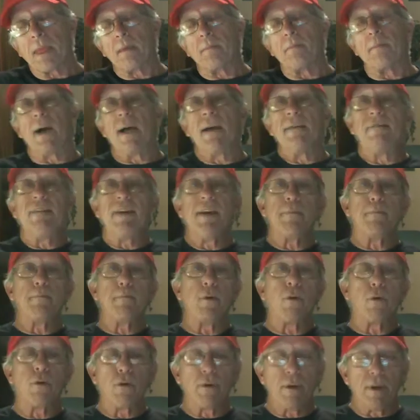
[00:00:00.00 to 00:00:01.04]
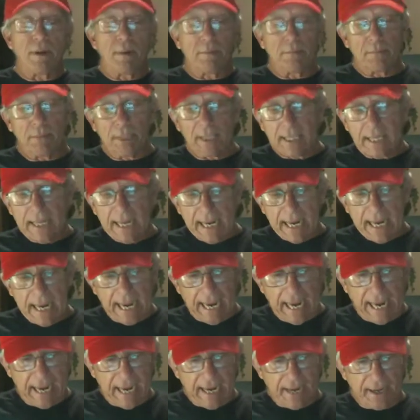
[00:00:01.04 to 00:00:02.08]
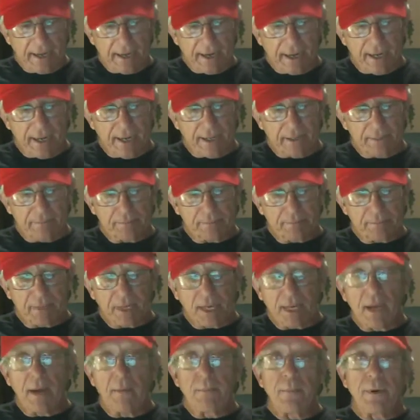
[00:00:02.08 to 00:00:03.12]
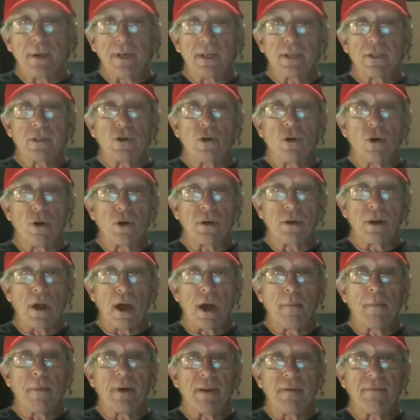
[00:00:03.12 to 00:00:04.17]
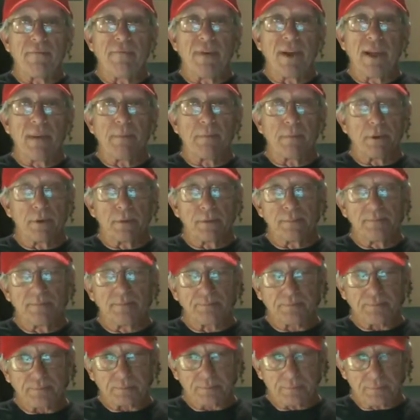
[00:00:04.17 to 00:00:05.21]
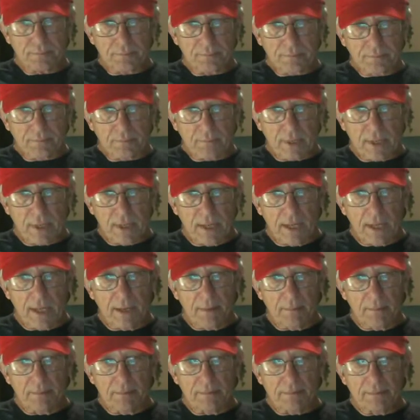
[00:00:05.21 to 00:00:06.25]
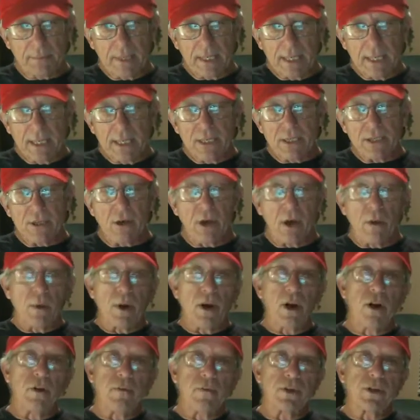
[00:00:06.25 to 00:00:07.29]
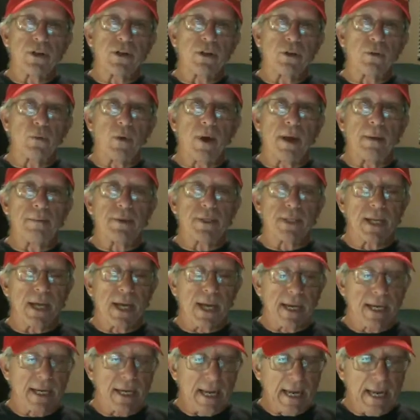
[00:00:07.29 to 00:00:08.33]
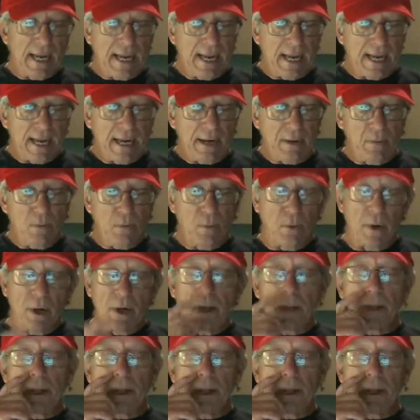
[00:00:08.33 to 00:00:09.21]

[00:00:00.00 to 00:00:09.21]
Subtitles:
My Vaporium, and the company is called Dominant Vapor. Um, so I went over to the website, and one